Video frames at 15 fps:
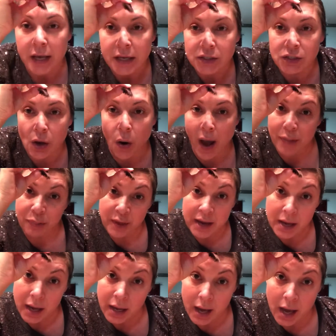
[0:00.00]
So I
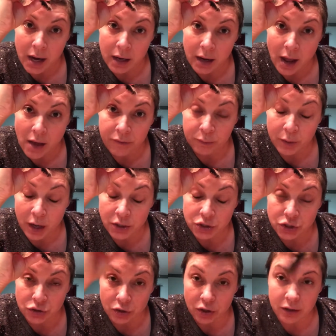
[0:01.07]
think I cut enough, not
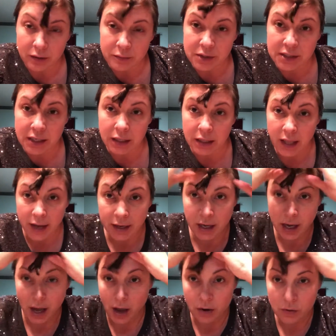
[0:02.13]
sure. I'm just gonna let
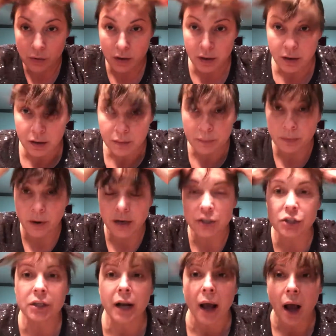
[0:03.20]
go,
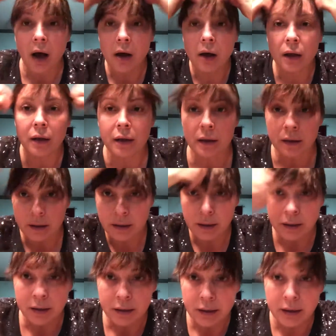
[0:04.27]
brush it out,
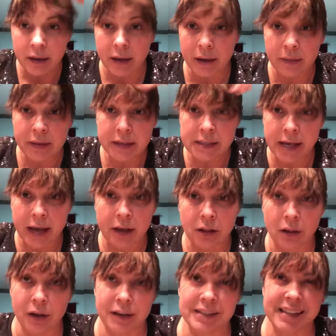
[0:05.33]
and then take a
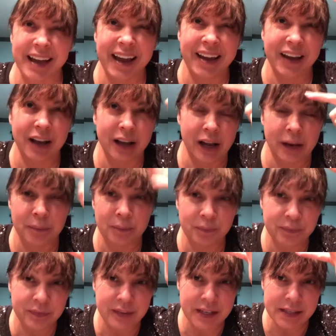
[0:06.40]
look. See,
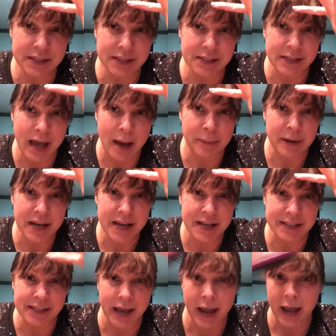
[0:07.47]
this is happening
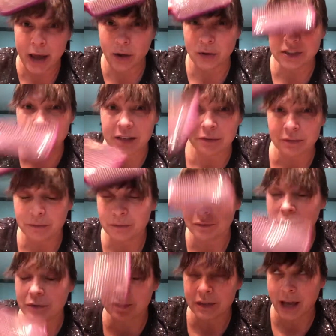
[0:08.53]
because I held it
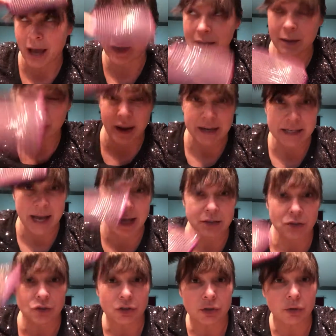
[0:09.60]
kind of in my
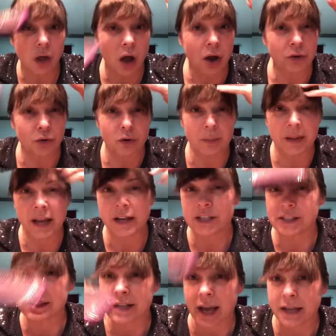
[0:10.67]
tassel too long. Normally I
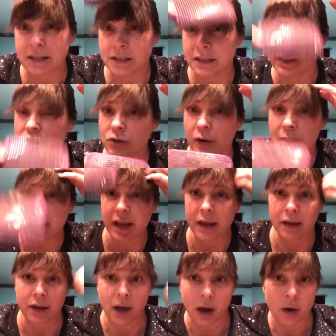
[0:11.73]
just tassel it, trim it,
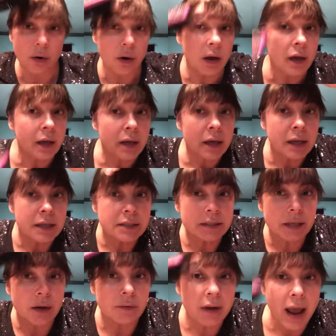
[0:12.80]
and go.
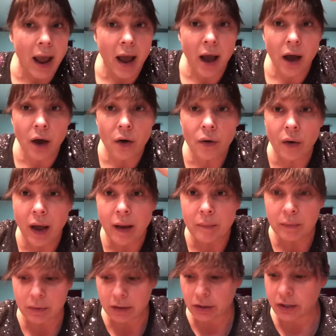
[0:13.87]
So now
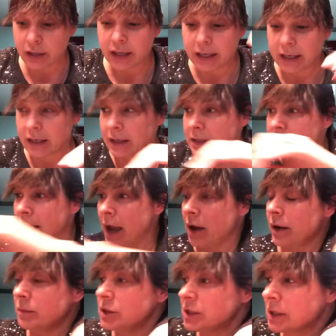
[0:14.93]
I'm looking down.
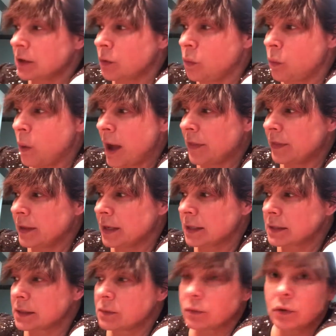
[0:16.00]
I'm just gonna wet
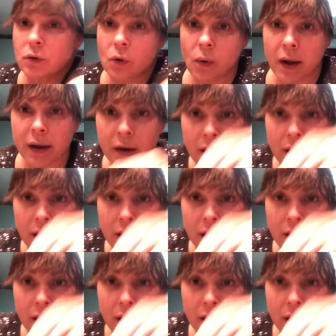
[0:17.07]
this real quick.